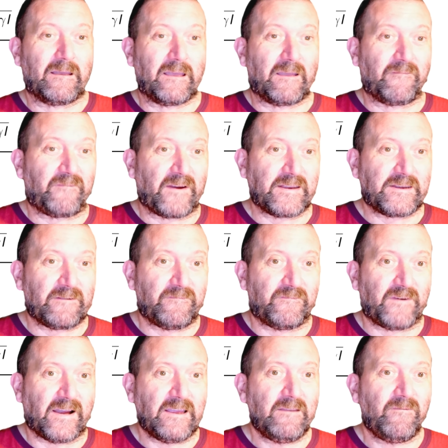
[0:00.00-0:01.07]
if I
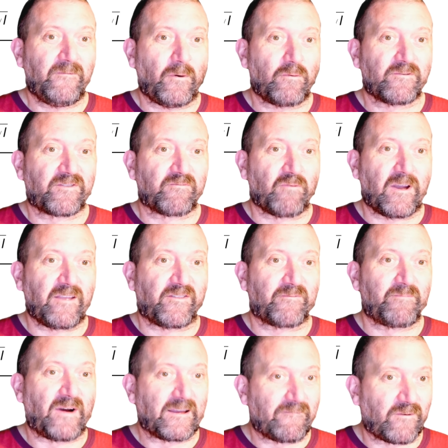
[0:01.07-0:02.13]
divide those weights
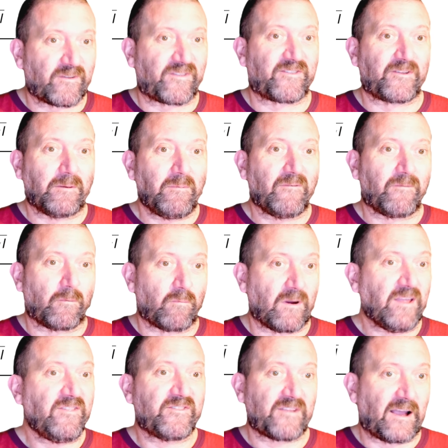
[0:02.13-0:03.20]
by the sum of the
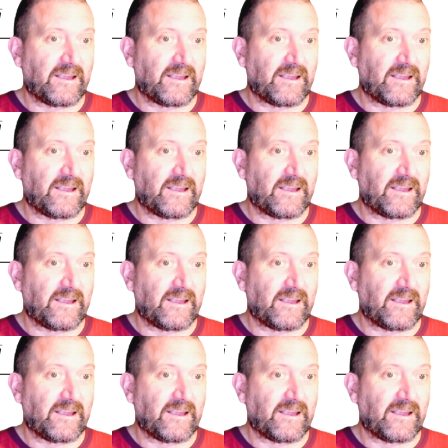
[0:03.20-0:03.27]
weights,